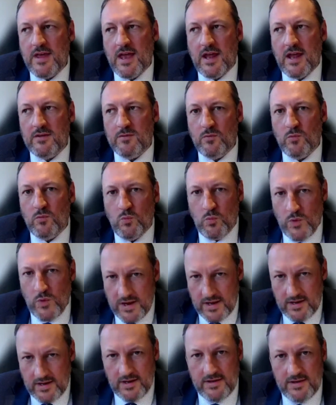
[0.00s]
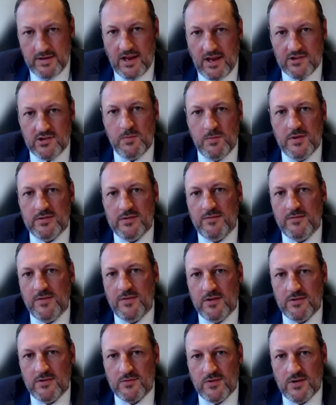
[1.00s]
that we in the SMSF
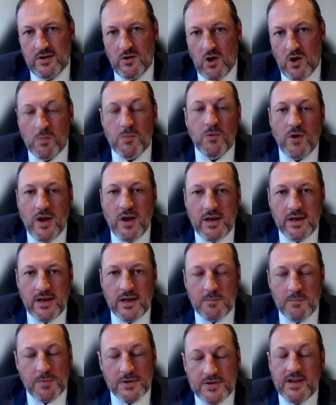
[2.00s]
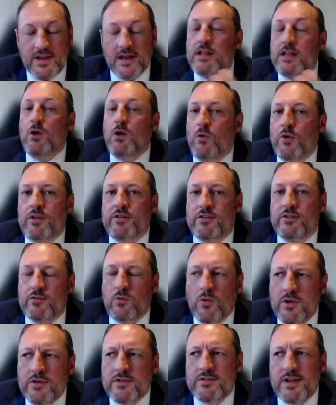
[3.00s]
industry are operating in, and particularly auditors.
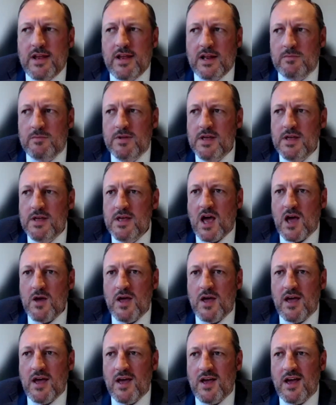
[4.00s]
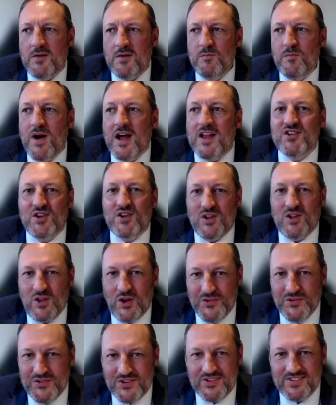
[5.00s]
Auditors get a much
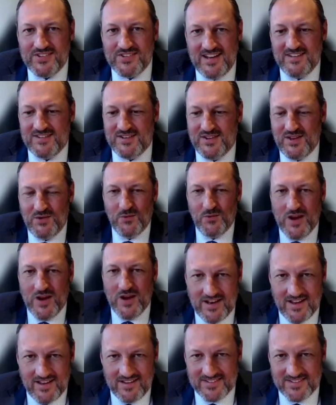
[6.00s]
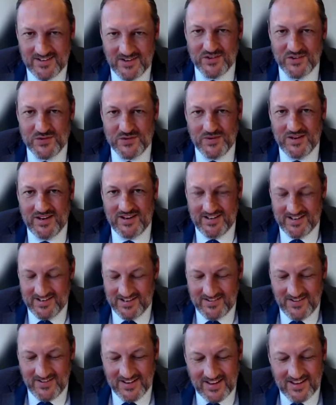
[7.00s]
closer seat to the arena, so to speak.
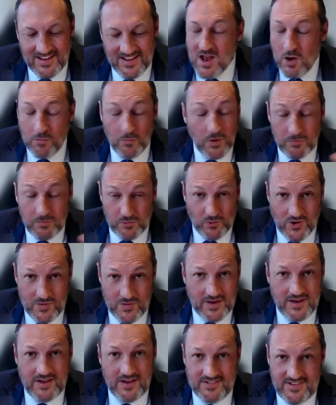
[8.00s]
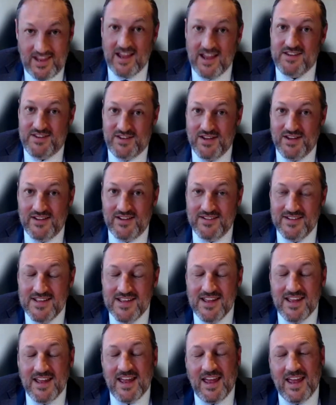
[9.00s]
And what I'm talking about here is the ATO,
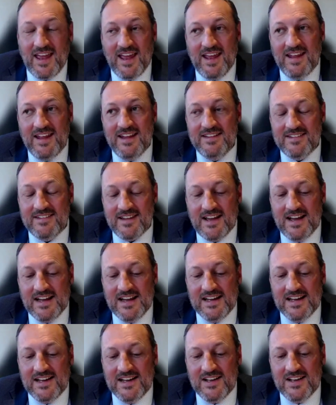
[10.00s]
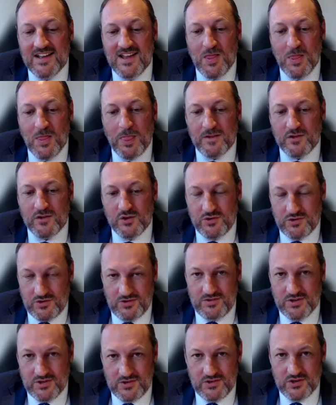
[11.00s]
and
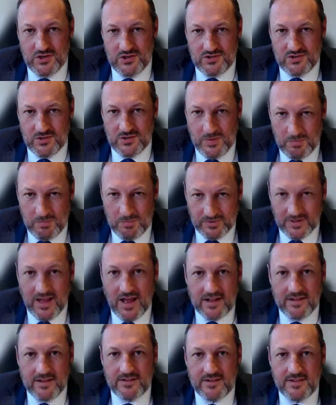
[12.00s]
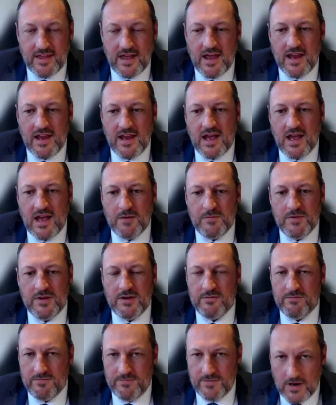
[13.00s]
to be blunt, they are
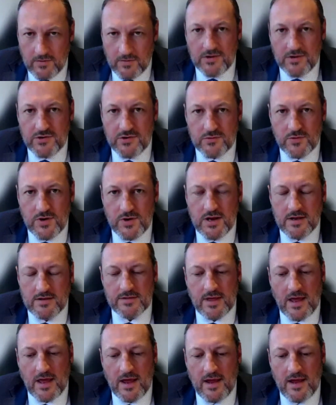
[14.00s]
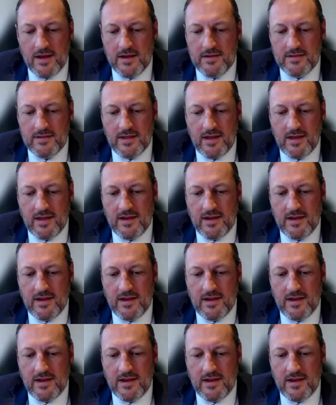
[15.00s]
being very strict. They